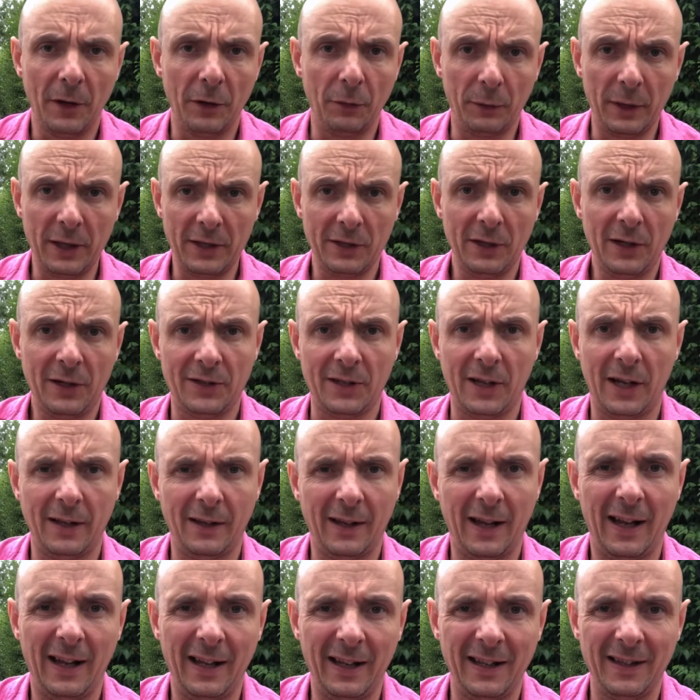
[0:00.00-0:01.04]
And the reason I say
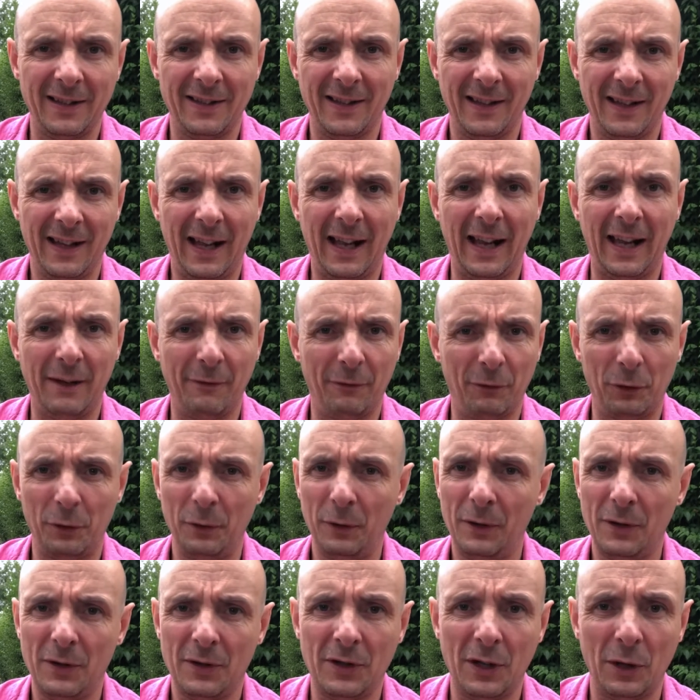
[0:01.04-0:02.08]
that is that
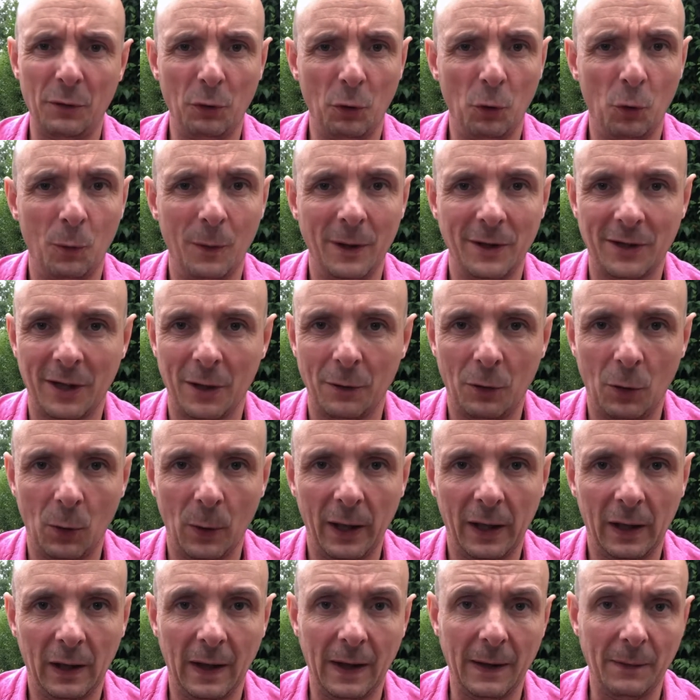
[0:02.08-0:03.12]
verrucas don't always go
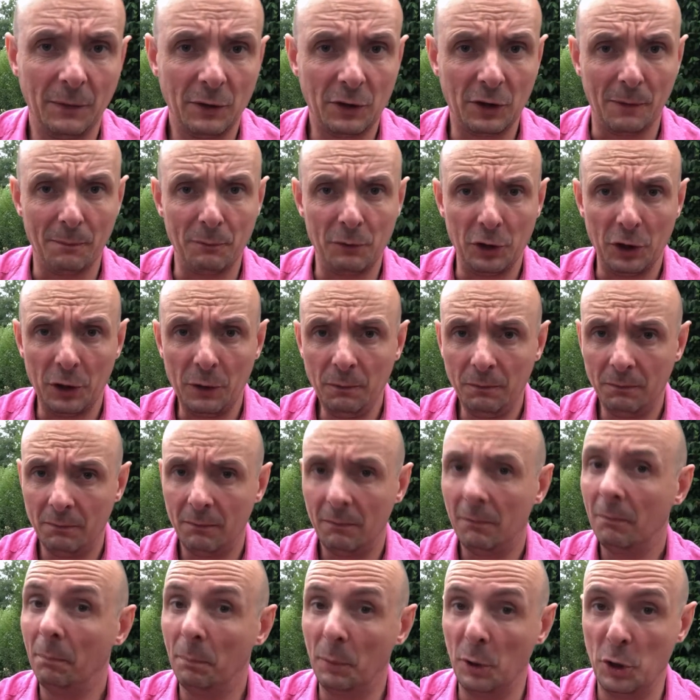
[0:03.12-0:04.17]
quickly. Some do,
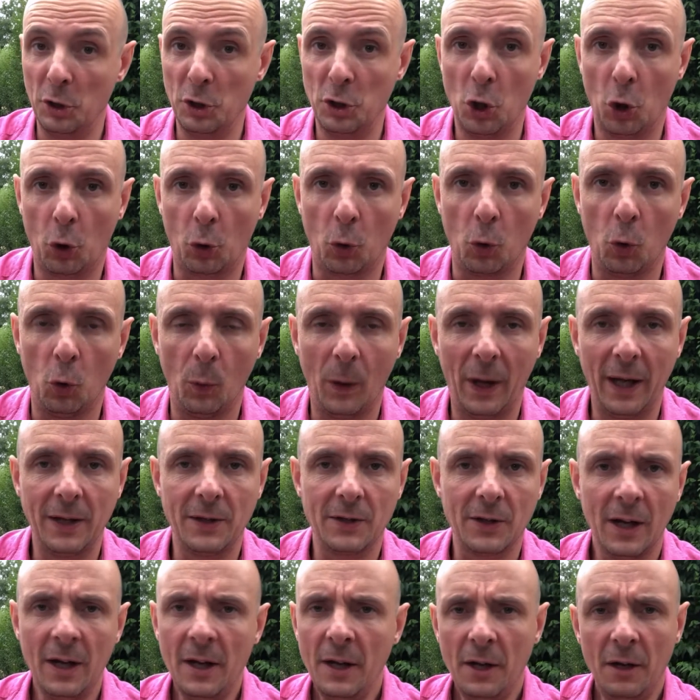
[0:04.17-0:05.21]
but not
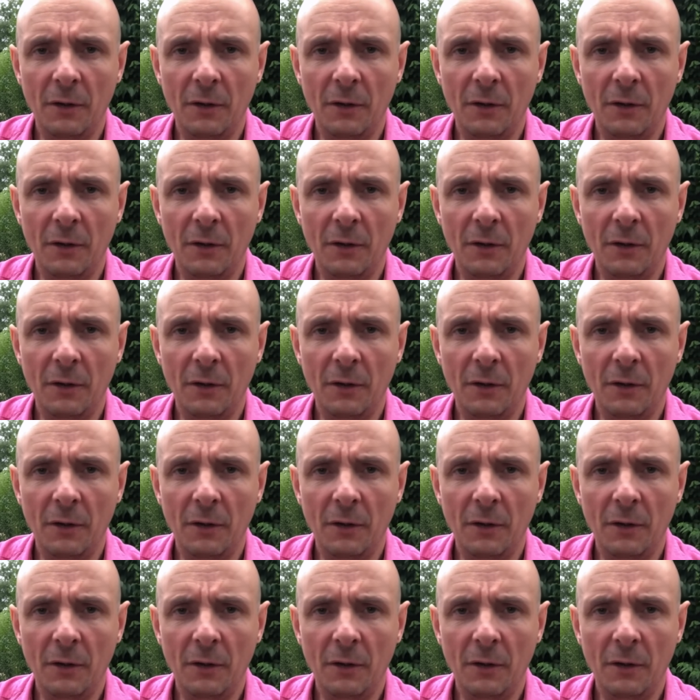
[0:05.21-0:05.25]
always.